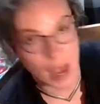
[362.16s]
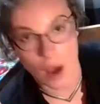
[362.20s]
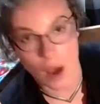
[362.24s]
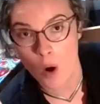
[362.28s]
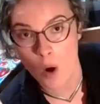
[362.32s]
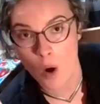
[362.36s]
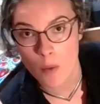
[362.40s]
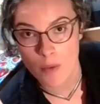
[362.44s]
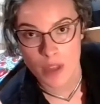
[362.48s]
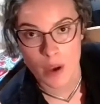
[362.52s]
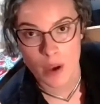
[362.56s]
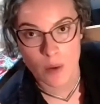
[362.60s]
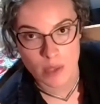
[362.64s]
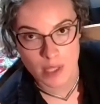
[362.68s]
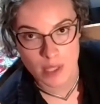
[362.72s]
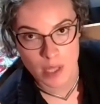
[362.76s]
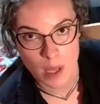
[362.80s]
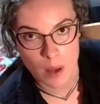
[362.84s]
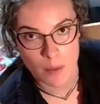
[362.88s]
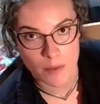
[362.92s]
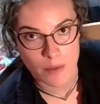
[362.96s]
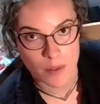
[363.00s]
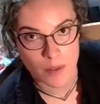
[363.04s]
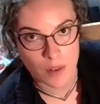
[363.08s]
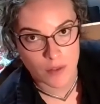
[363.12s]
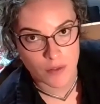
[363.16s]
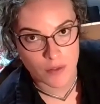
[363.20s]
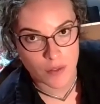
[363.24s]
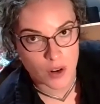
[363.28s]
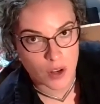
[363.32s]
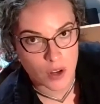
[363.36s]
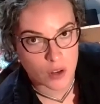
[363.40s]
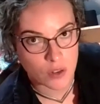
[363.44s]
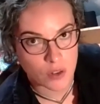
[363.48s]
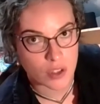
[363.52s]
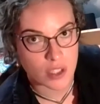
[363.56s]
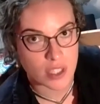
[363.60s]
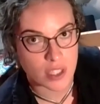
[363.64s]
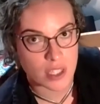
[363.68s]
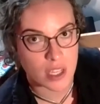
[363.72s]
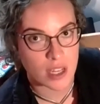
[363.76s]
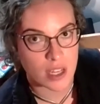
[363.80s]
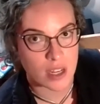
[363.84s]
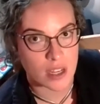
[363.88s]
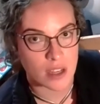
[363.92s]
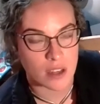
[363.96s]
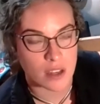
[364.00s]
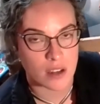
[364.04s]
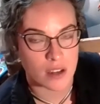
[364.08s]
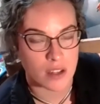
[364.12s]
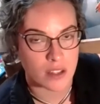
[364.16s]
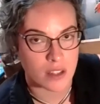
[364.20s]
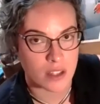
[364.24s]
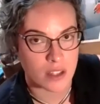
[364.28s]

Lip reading: I hope that was helpful for you just getting a good